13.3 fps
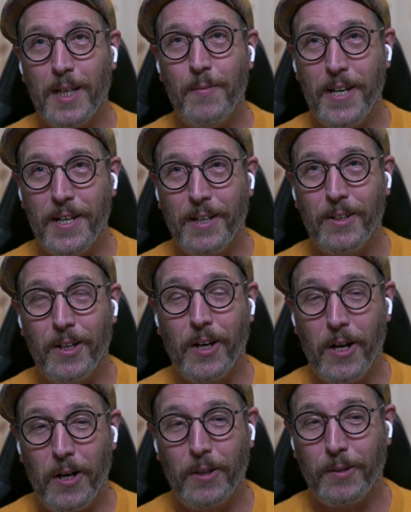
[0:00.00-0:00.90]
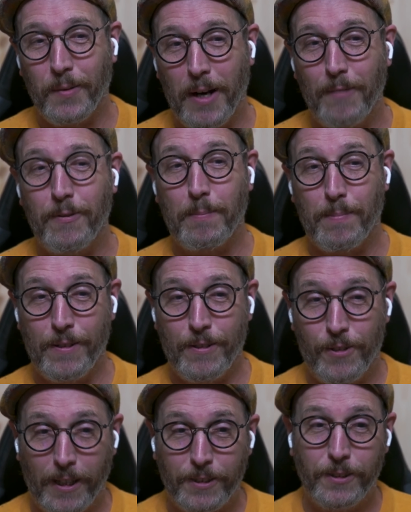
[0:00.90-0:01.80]
analog holographic
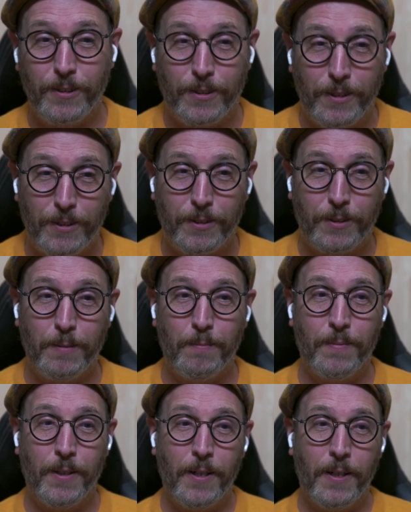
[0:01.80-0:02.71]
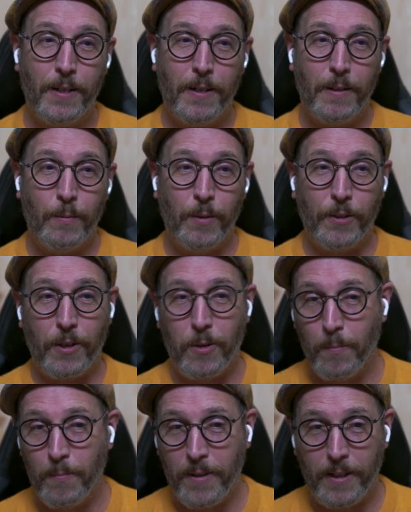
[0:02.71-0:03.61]
projection system with
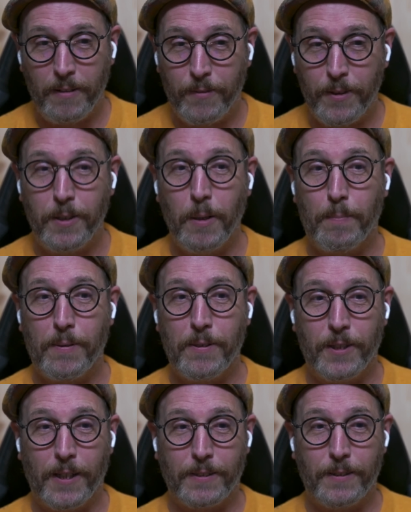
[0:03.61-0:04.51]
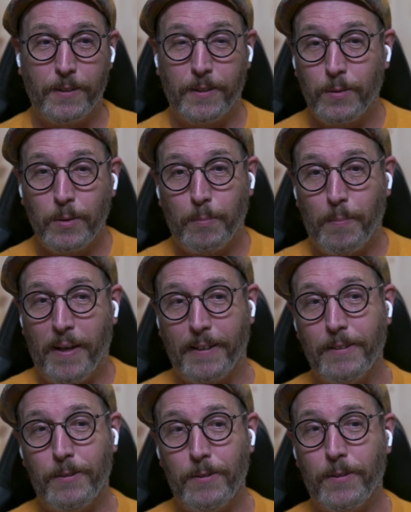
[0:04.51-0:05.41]
homemade video projectors. This was
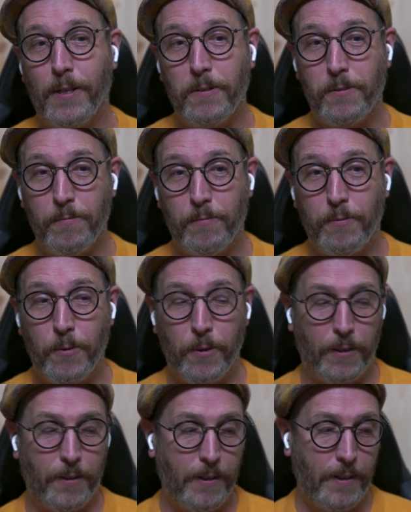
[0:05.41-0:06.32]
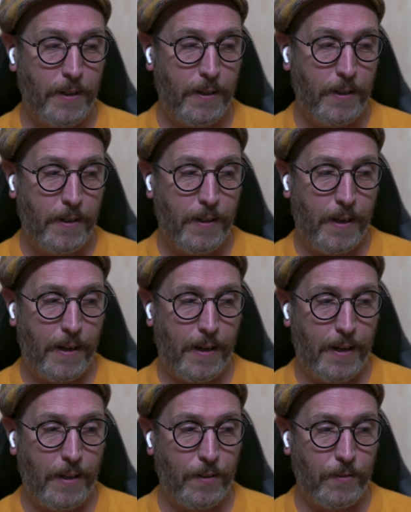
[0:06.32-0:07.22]
back in 2004.
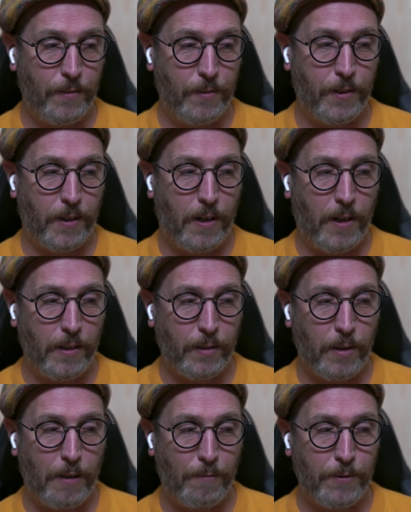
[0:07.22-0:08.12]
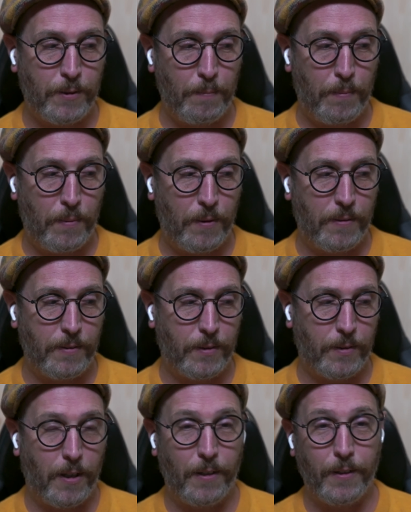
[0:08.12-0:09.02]
And the holograph was important,
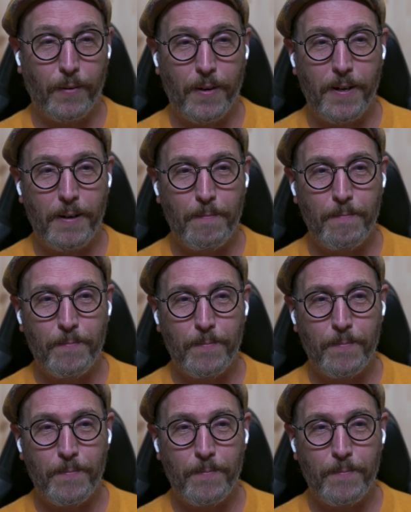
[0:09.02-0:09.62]
or hologram,